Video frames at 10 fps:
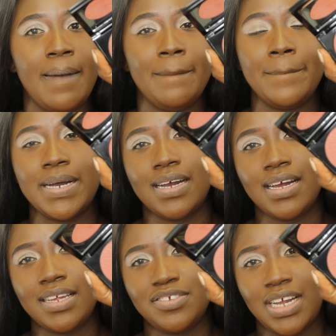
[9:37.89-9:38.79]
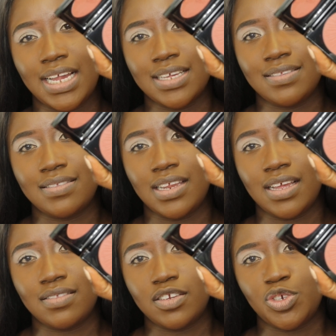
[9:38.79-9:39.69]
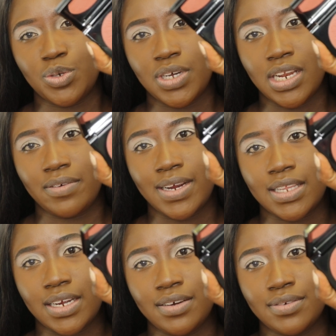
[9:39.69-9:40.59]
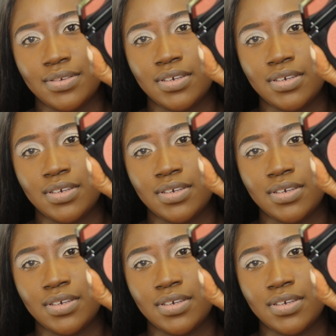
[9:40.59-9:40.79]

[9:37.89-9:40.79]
but as you guys can see, that's the true color right there.